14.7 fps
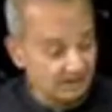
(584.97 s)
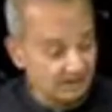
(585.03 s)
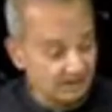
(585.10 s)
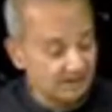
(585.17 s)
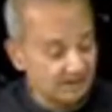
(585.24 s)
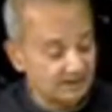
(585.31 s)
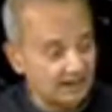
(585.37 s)

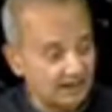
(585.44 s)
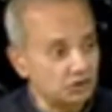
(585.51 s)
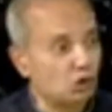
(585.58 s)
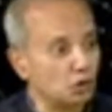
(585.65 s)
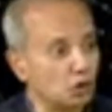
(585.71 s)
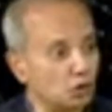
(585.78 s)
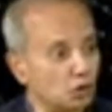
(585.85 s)
this
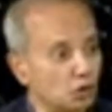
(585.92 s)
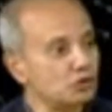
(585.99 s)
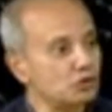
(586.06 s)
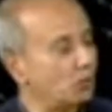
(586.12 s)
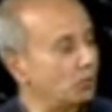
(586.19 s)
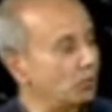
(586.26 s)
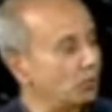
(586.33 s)
actually goes to
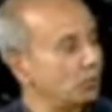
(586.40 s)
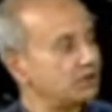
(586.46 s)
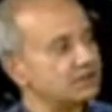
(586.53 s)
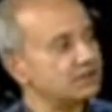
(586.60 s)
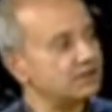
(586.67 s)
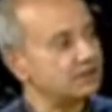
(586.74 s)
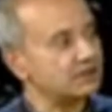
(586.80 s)
what we were
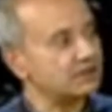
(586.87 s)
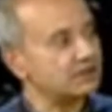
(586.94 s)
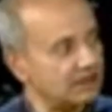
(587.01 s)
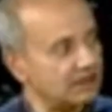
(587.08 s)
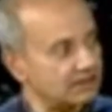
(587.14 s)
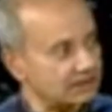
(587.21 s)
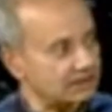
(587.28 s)
just
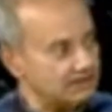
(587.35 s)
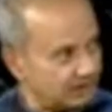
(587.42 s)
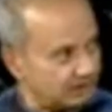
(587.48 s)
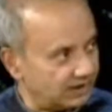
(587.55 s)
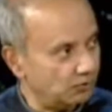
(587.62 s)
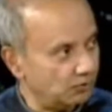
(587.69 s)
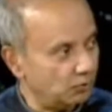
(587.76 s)

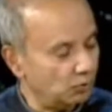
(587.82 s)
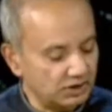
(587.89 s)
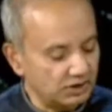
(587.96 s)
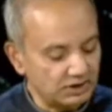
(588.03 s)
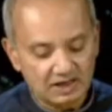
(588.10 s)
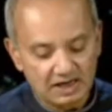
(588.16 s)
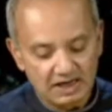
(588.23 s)
discussing, which
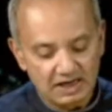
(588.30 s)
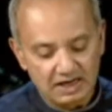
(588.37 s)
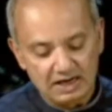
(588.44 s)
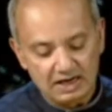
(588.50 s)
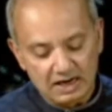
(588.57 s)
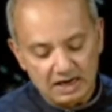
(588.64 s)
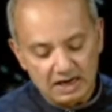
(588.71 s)
is
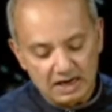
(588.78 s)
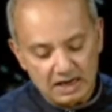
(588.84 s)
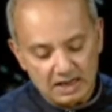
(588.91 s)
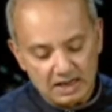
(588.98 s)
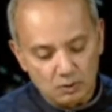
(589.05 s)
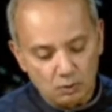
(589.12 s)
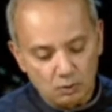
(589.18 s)

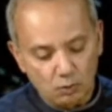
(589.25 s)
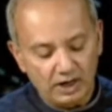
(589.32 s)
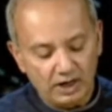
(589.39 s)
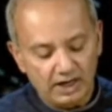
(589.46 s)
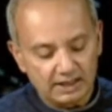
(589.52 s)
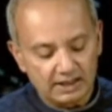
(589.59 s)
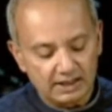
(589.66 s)
the
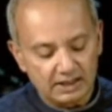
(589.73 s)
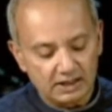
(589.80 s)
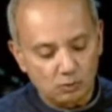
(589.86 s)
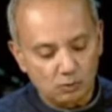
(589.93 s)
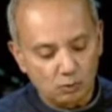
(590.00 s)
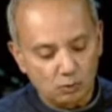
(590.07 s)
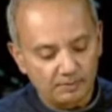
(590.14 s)
way that the
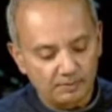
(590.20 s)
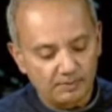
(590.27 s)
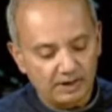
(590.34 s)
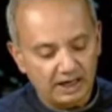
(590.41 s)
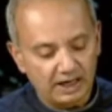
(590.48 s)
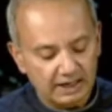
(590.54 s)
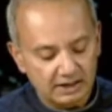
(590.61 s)
World
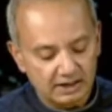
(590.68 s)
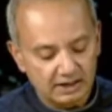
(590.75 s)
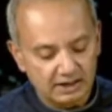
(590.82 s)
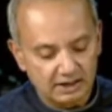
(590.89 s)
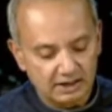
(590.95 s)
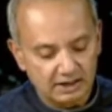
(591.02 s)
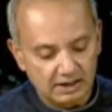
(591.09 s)
Bank,
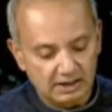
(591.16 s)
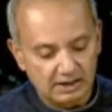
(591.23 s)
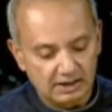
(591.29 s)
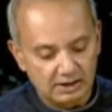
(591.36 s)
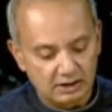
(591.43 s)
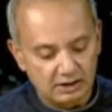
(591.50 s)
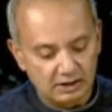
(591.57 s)

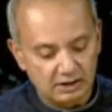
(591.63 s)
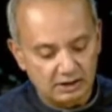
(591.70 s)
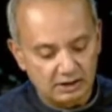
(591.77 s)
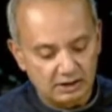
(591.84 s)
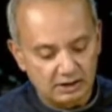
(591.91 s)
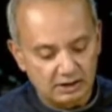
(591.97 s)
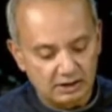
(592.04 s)
you know,
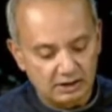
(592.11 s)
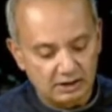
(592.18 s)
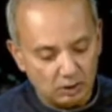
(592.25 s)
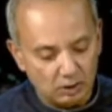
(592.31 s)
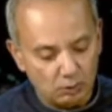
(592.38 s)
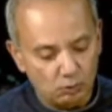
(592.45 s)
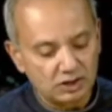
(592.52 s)

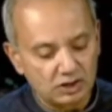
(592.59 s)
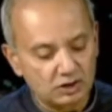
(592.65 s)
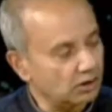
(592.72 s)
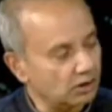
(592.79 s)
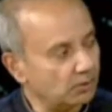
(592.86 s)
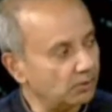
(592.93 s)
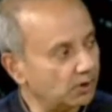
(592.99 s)
when we
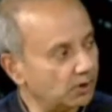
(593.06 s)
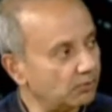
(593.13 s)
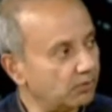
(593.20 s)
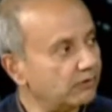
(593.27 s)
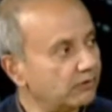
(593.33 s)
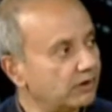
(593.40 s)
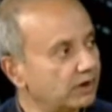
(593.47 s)
talk about
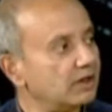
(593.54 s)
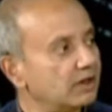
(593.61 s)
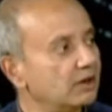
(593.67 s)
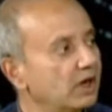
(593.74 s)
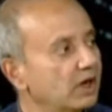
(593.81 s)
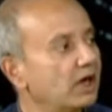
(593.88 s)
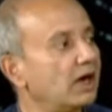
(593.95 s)
poverty,
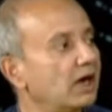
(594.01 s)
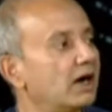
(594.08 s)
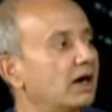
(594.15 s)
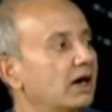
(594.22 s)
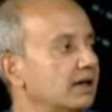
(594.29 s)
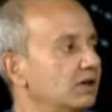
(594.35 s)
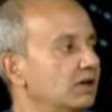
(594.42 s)
we are
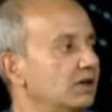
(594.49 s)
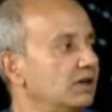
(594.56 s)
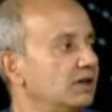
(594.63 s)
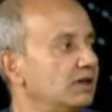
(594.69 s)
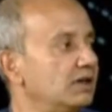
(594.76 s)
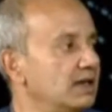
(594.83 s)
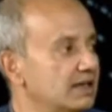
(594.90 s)

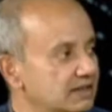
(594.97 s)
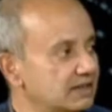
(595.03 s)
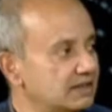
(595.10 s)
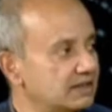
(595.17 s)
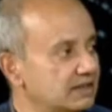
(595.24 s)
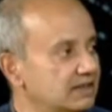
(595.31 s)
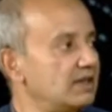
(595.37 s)
actually
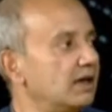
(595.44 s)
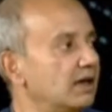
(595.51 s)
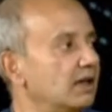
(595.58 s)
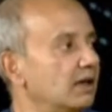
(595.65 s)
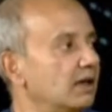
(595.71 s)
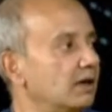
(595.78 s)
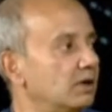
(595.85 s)

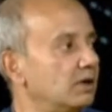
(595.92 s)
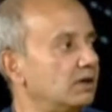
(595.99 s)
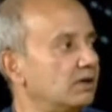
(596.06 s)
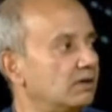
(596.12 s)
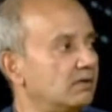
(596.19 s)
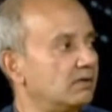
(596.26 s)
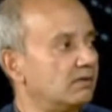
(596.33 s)
starting with
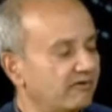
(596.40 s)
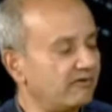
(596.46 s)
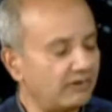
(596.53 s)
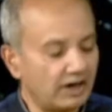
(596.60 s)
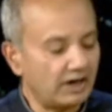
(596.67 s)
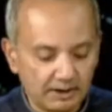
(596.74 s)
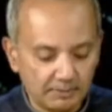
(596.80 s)

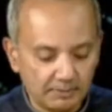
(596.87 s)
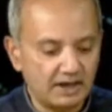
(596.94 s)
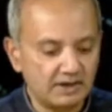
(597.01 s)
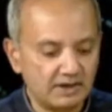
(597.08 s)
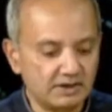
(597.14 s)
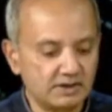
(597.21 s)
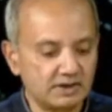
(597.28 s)
very
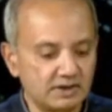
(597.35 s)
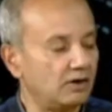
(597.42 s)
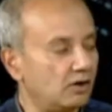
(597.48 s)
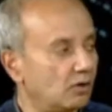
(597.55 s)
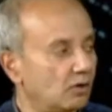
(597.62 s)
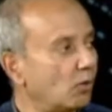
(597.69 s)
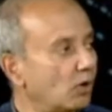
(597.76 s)
basic, you
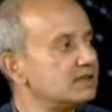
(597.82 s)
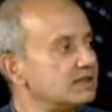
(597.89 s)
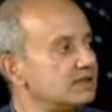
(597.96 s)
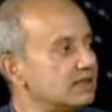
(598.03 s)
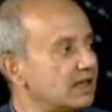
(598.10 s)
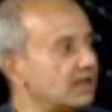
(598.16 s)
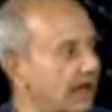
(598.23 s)
know,
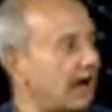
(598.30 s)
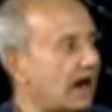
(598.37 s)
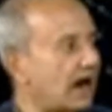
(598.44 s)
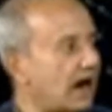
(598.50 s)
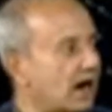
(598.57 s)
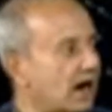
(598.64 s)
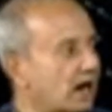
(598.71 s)

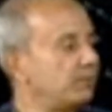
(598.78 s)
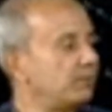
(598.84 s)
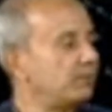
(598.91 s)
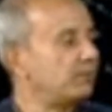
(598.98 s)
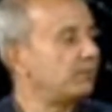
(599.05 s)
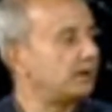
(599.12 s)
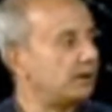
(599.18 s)
are
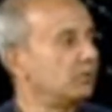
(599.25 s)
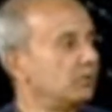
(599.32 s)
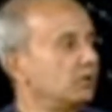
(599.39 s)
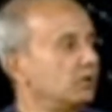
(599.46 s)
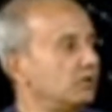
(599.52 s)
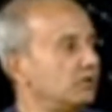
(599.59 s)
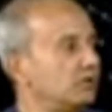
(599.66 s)
people able to